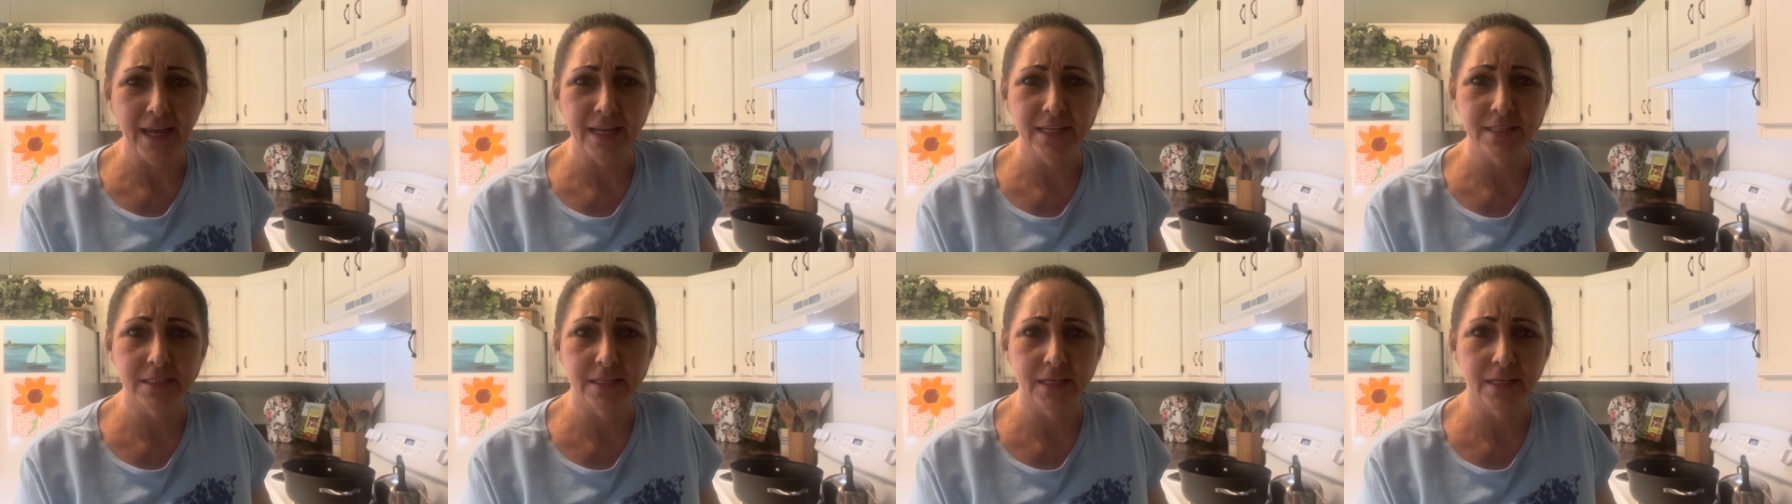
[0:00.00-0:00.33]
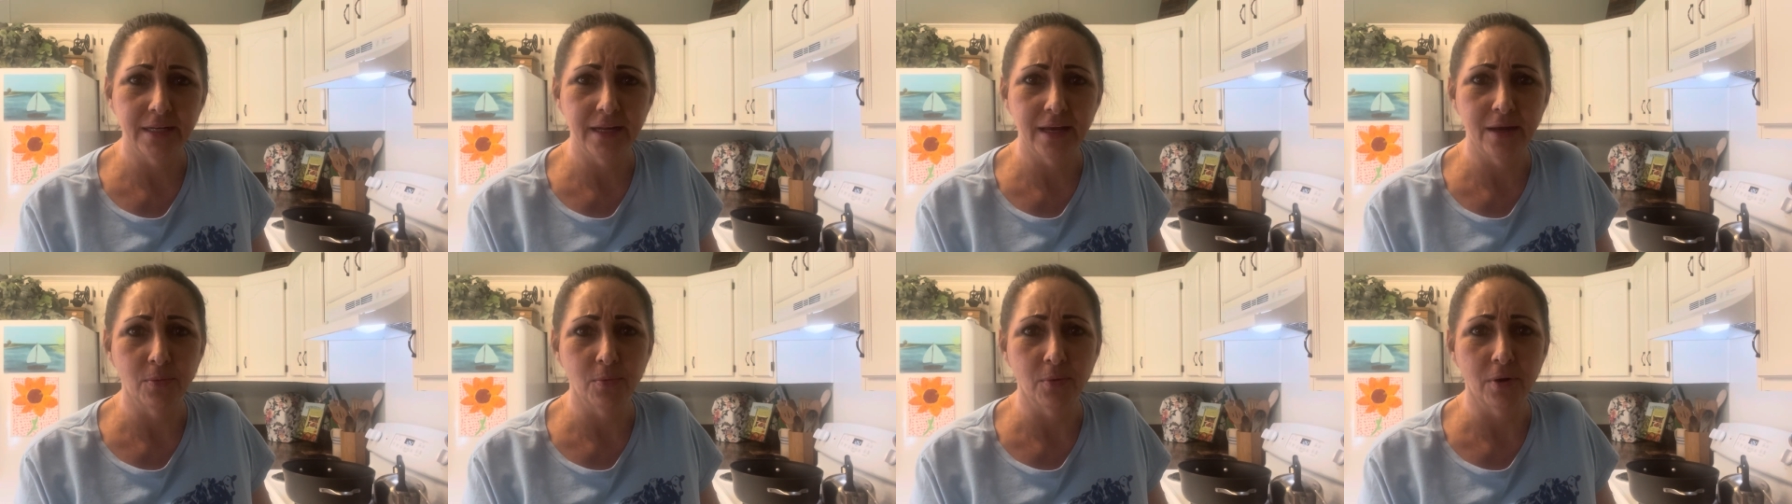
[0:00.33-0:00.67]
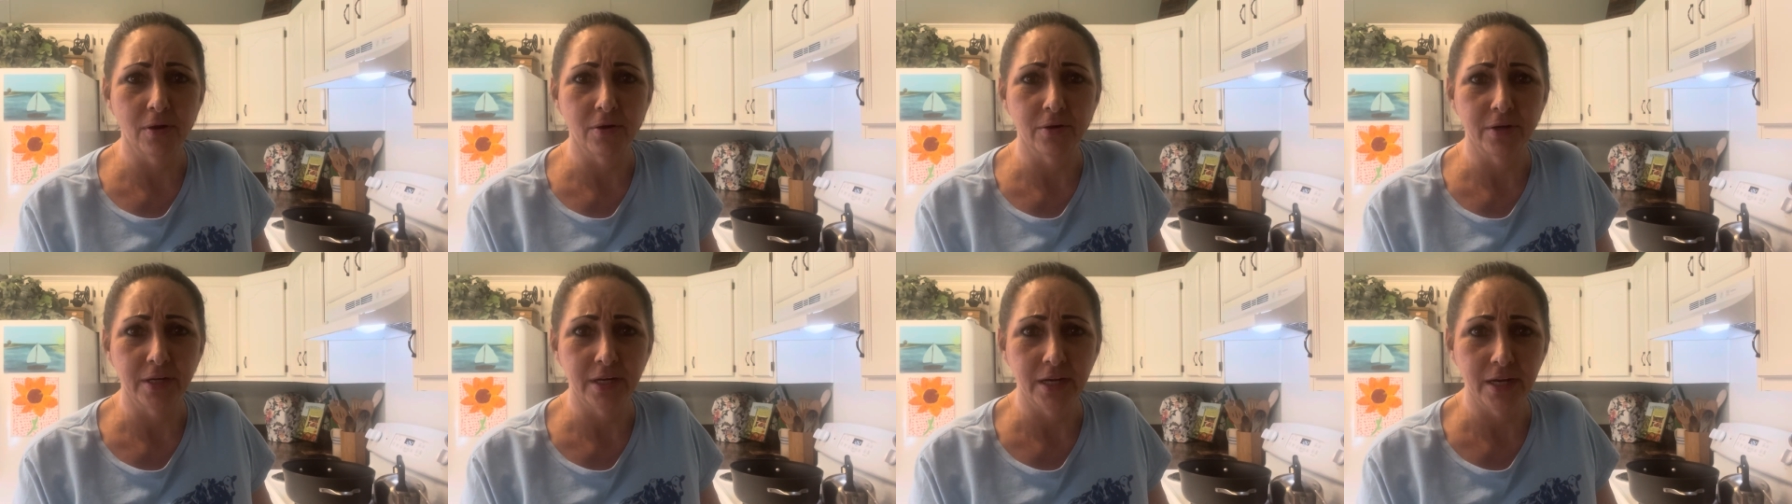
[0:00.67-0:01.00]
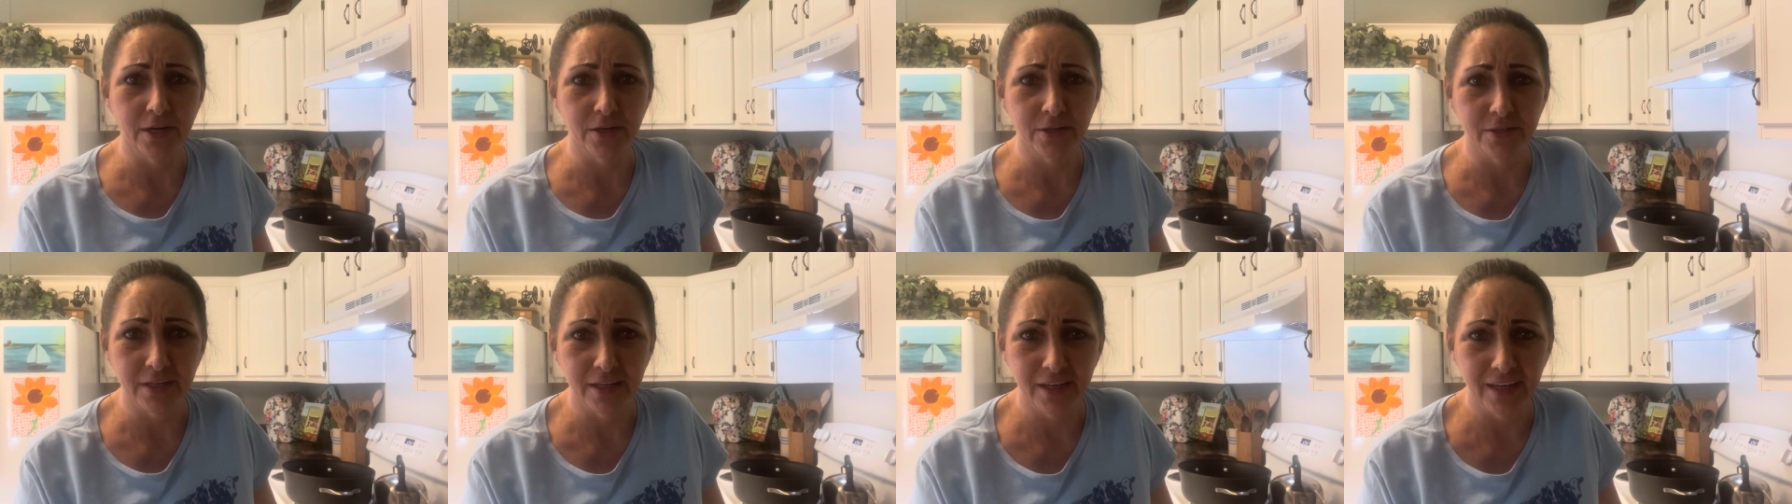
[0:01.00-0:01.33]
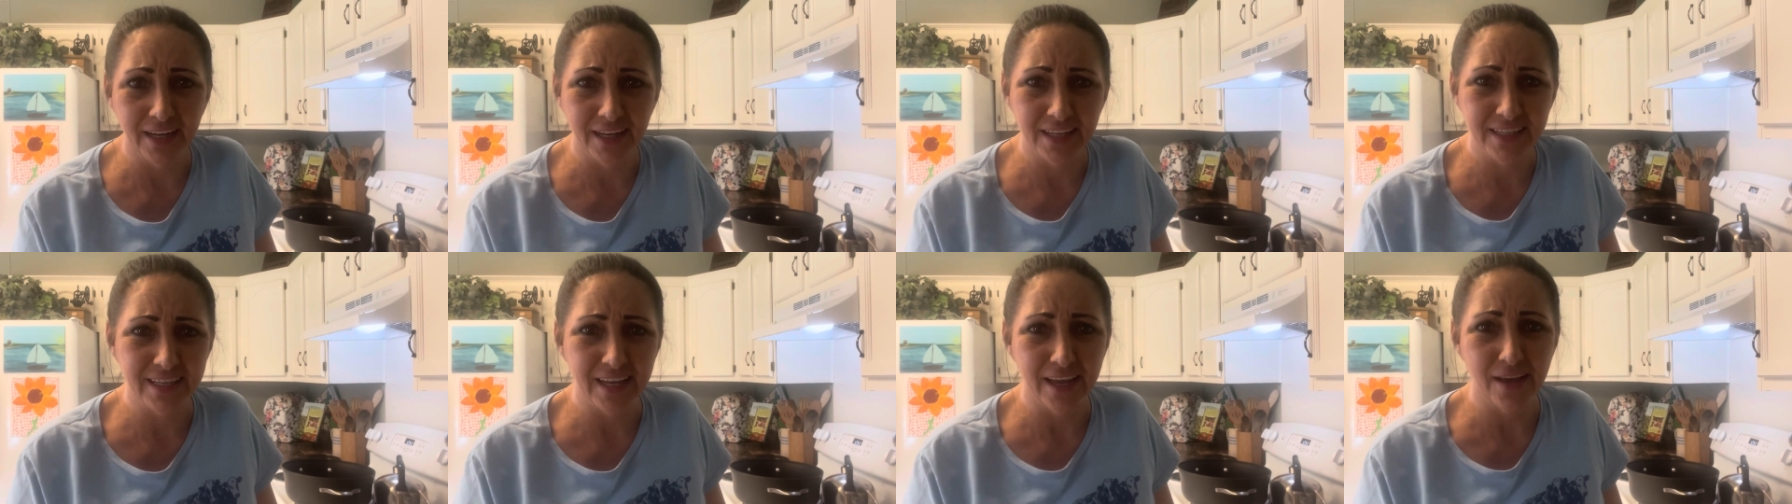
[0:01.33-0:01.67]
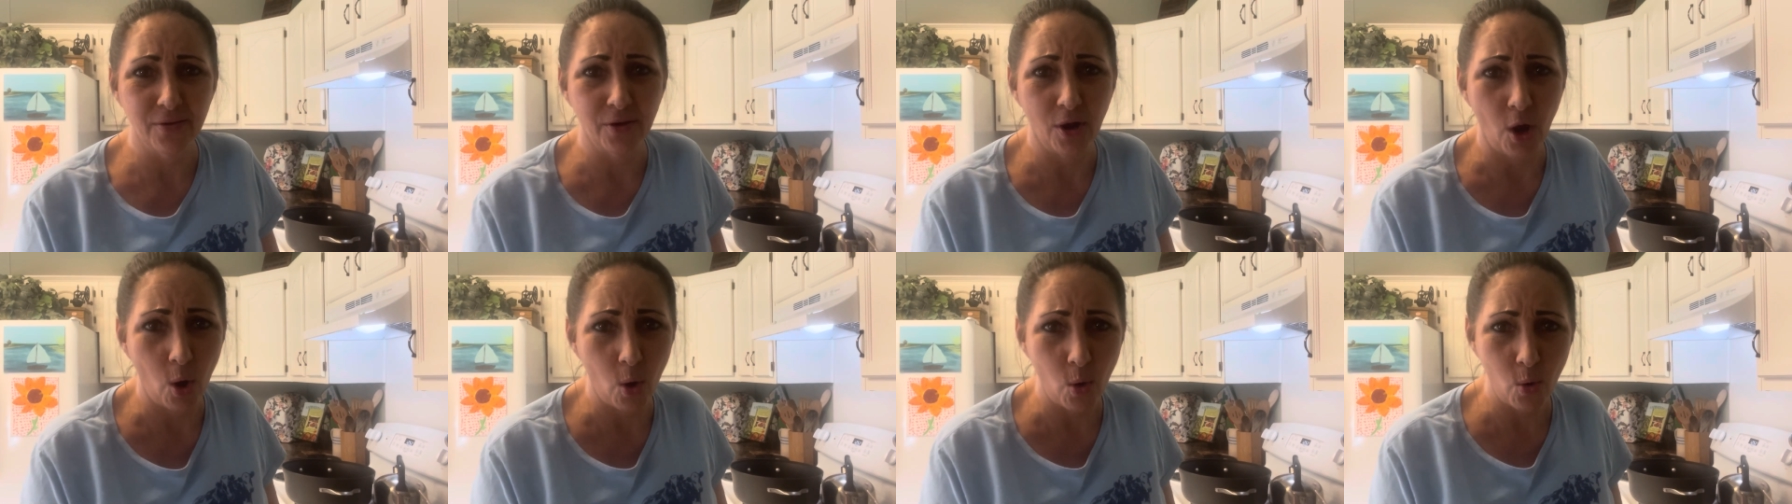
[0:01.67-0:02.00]
ain't said that word in years. Doesn't that
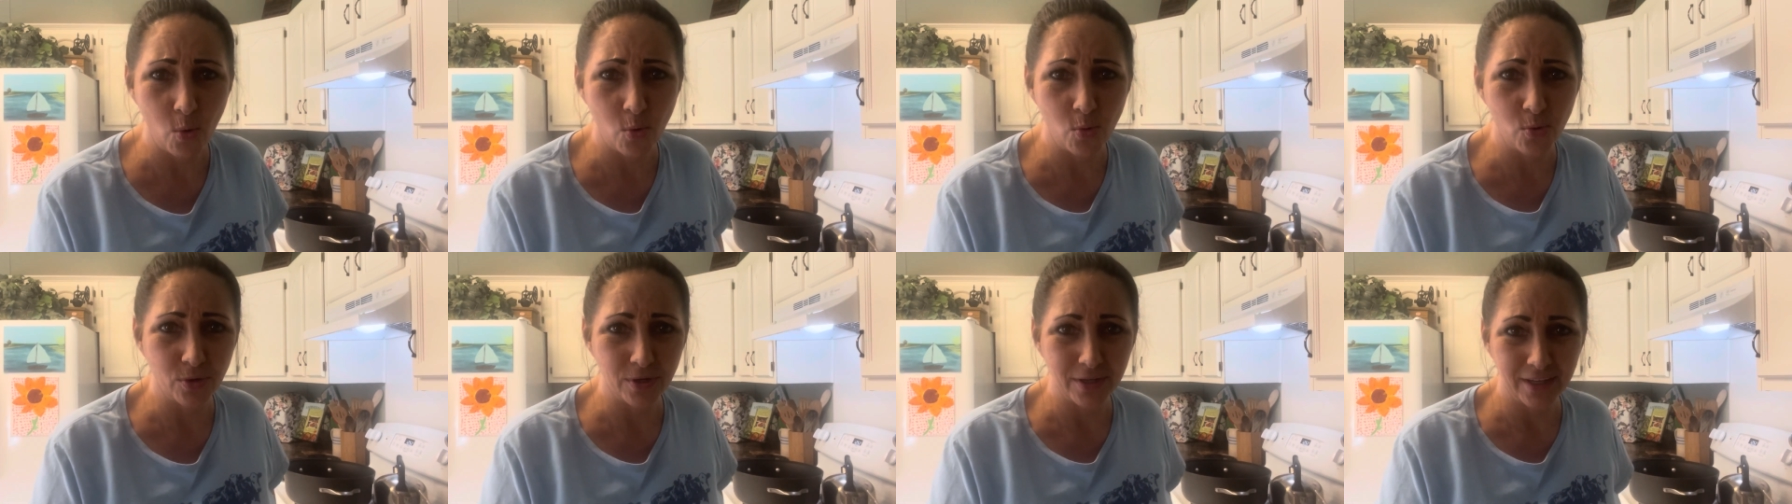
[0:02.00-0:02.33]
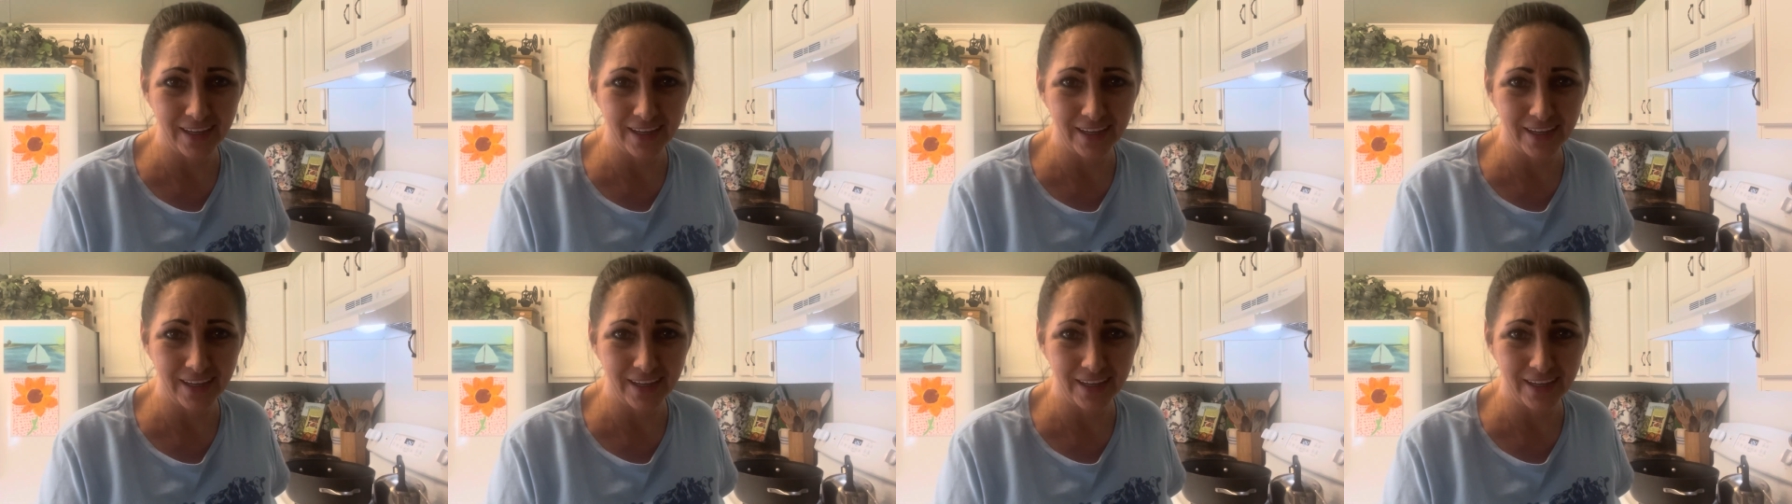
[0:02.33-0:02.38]
sound old?